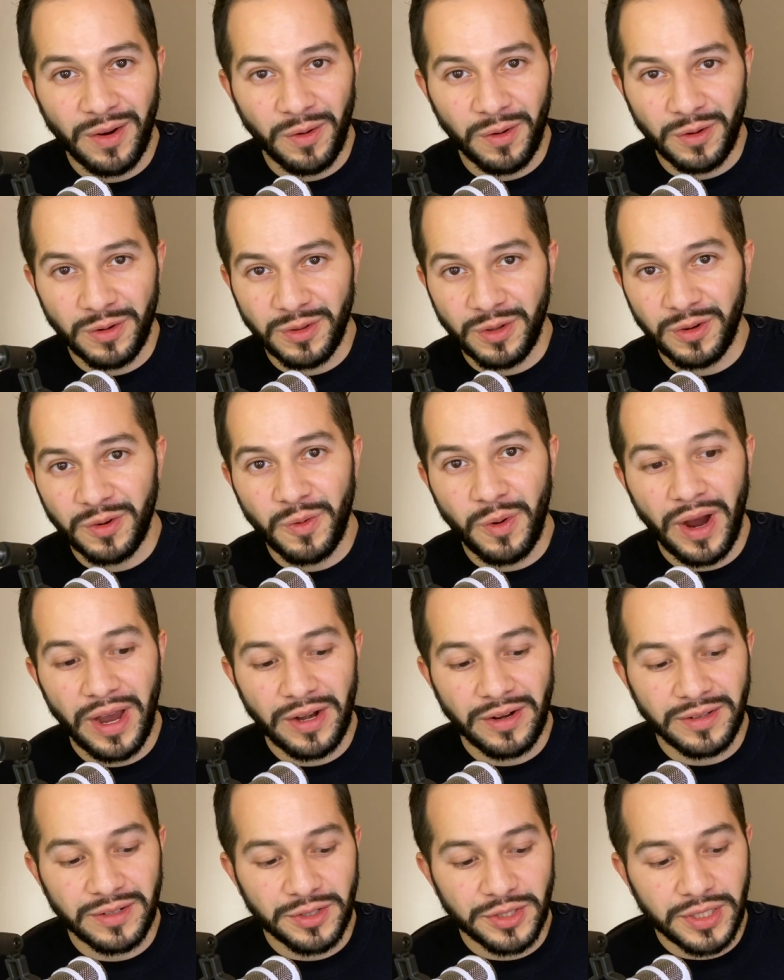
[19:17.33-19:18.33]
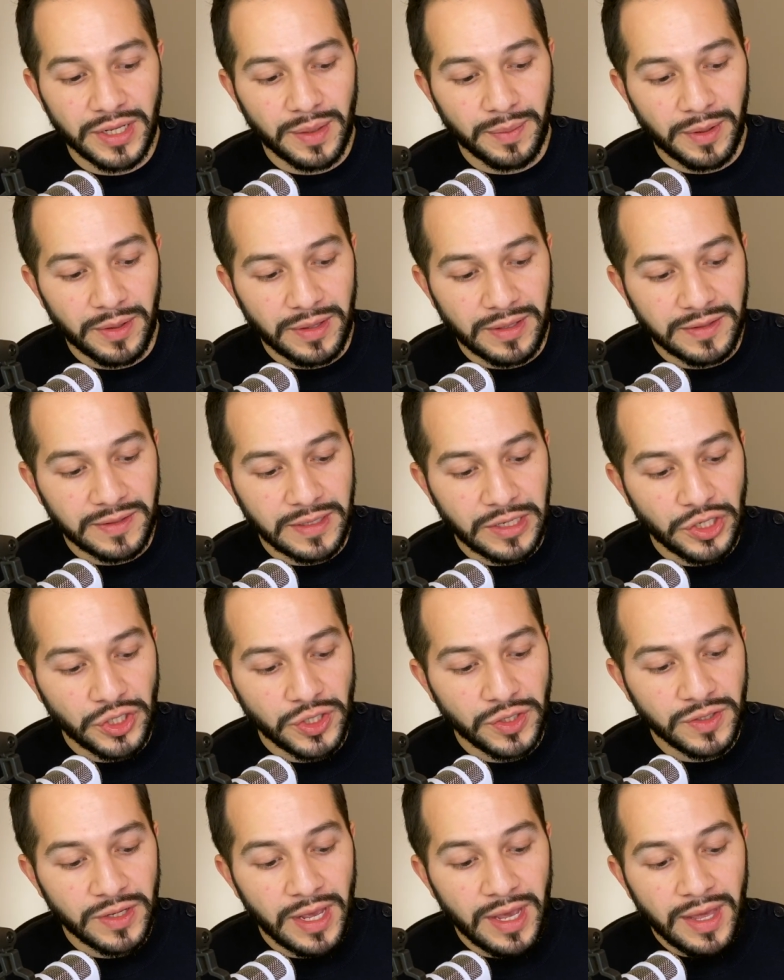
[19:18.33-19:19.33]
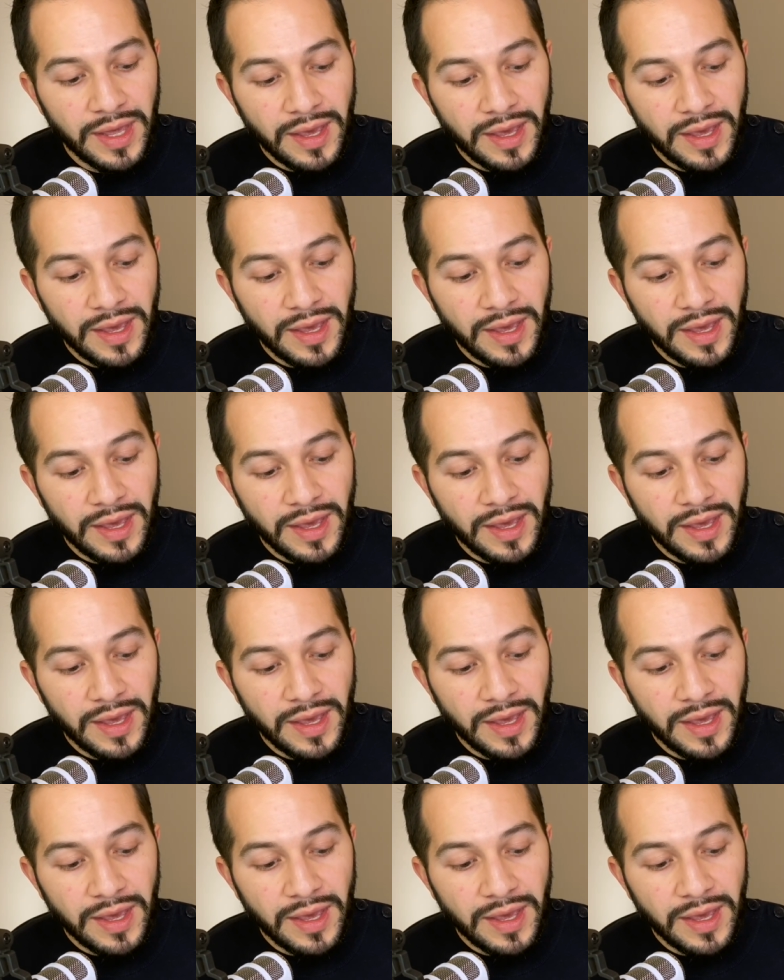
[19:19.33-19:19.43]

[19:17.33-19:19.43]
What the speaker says: or don't quite understand about these issues.